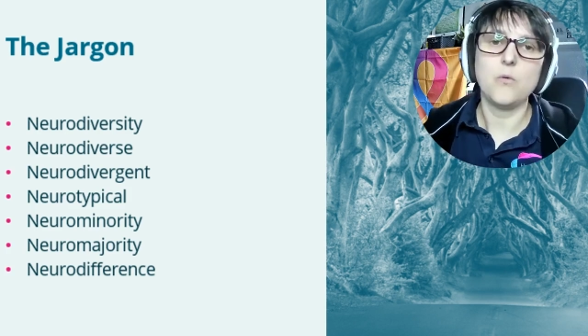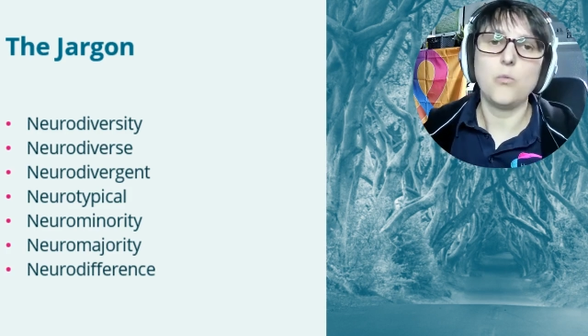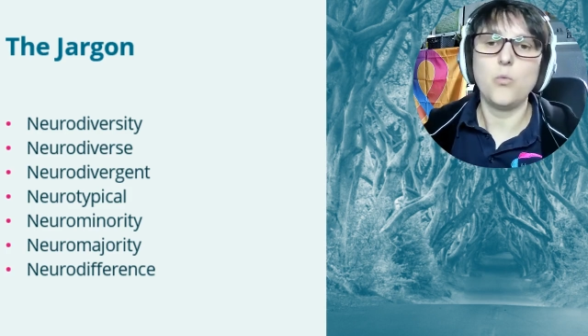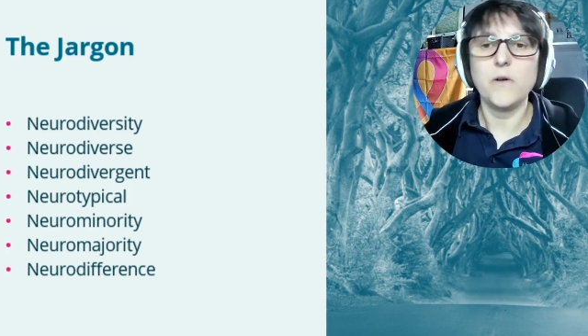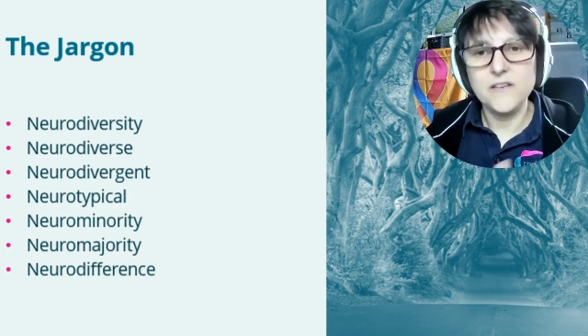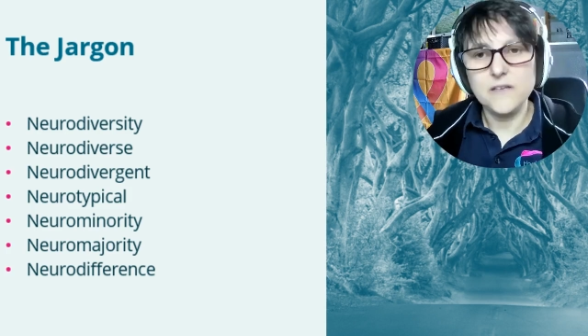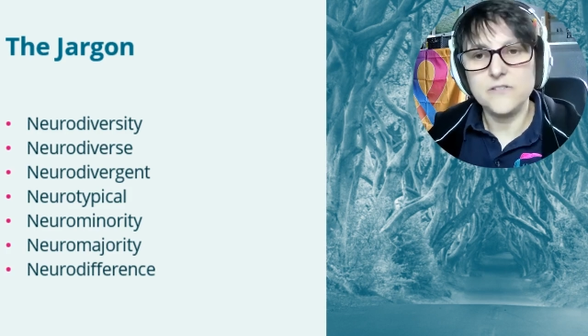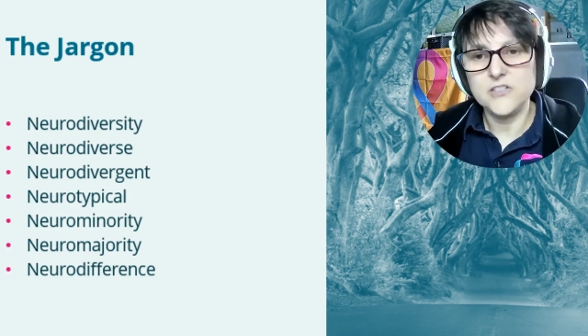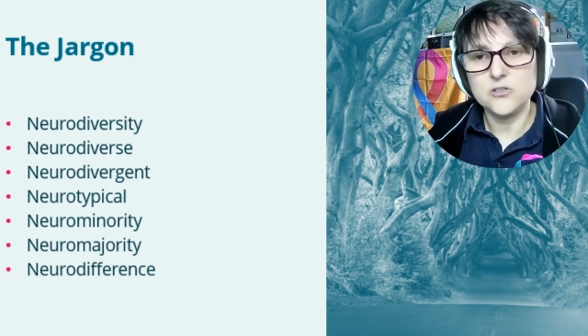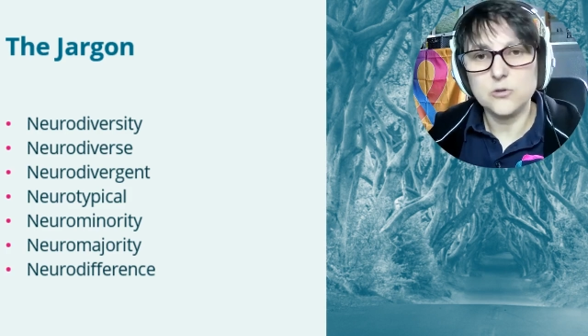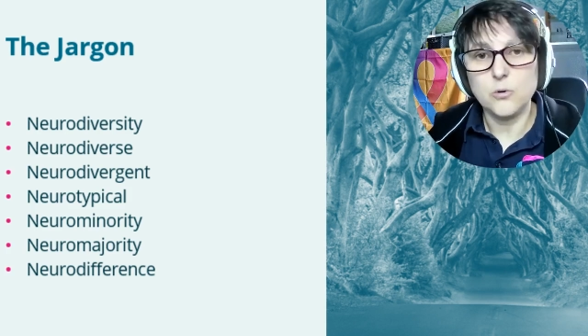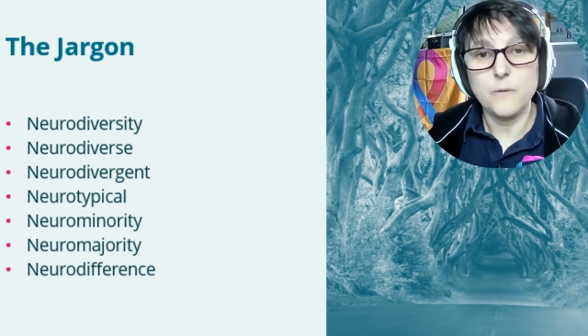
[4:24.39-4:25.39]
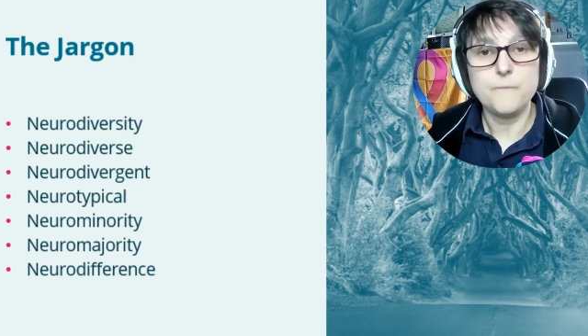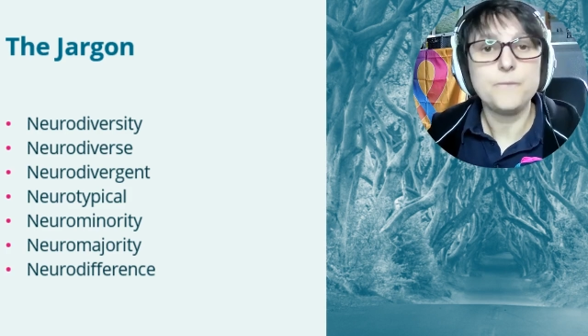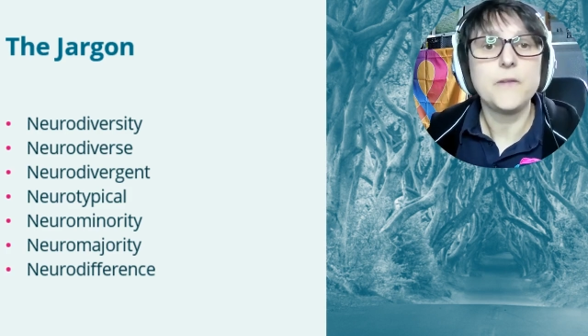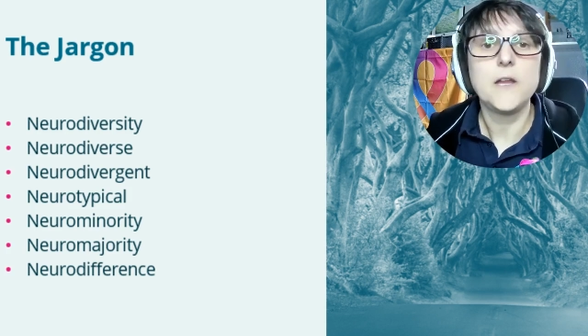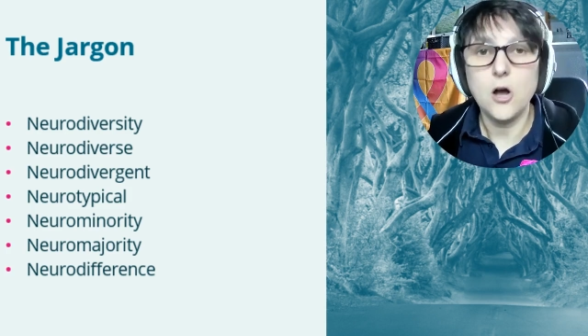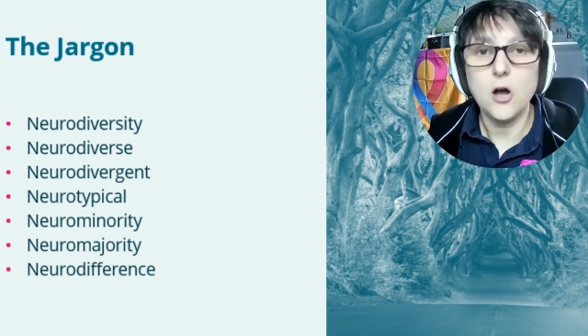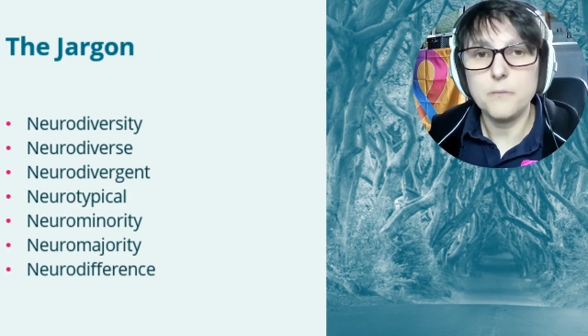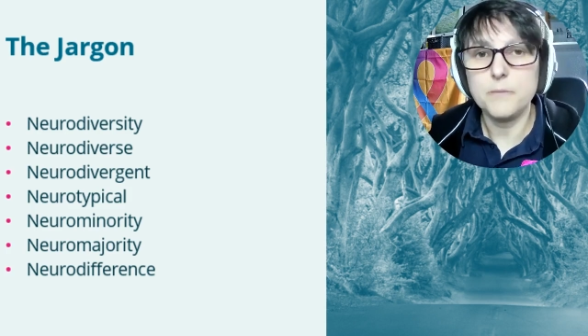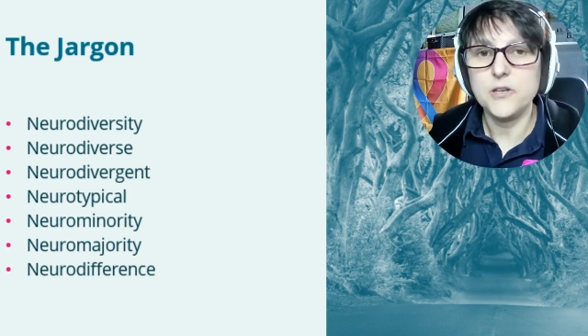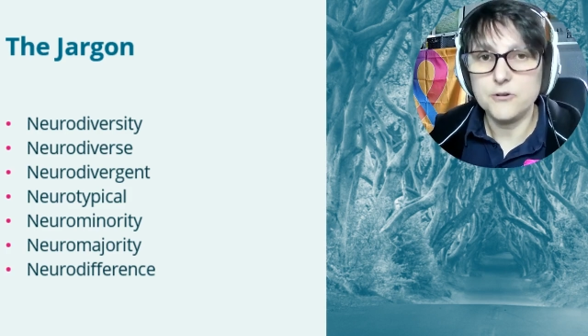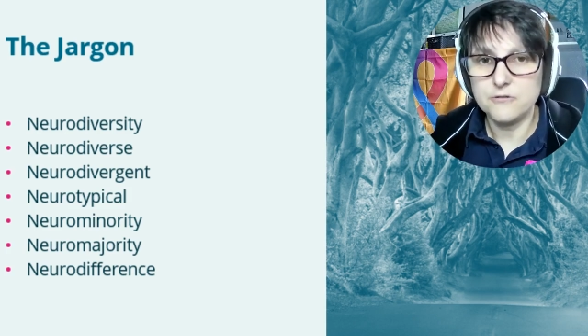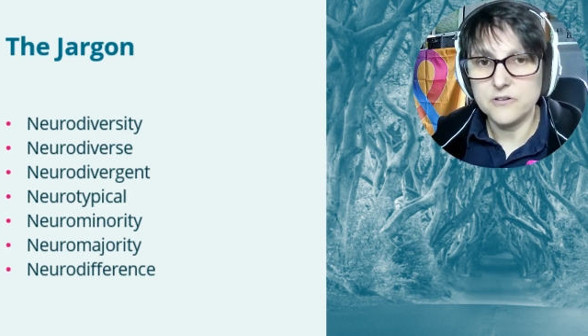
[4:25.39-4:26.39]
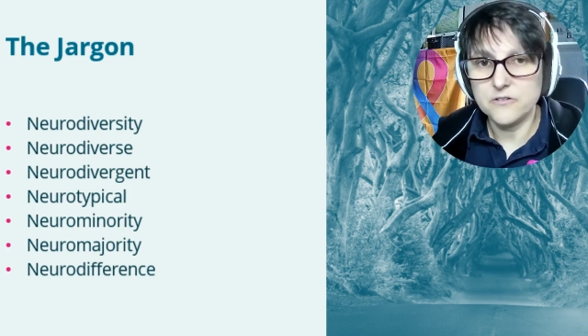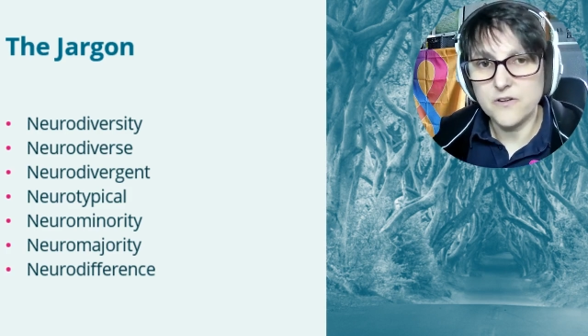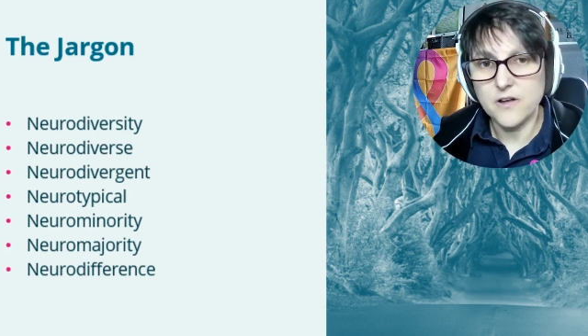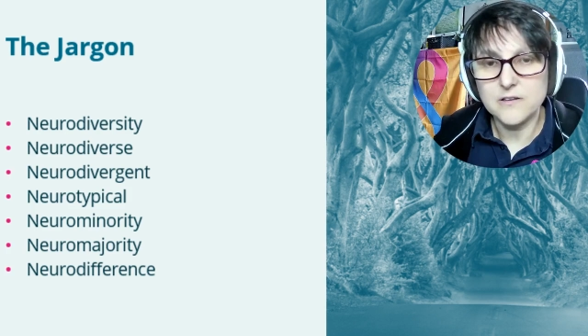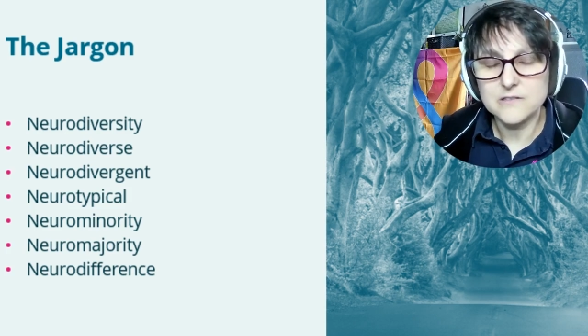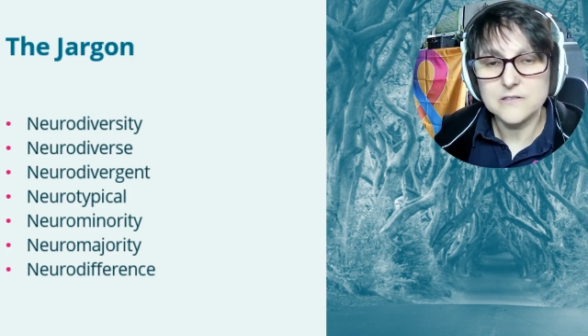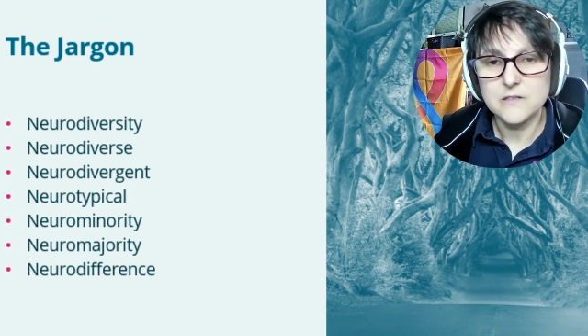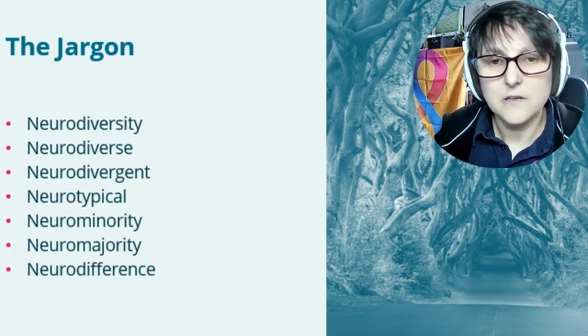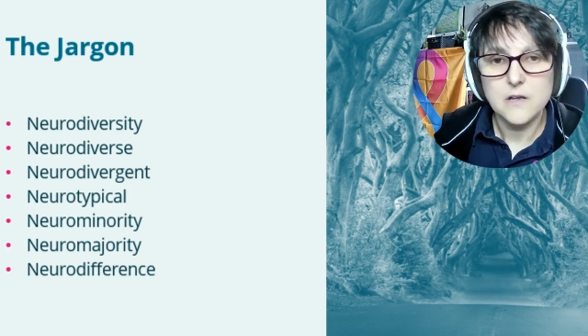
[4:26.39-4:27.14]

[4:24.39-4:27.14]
one individual can't be neurodiverse,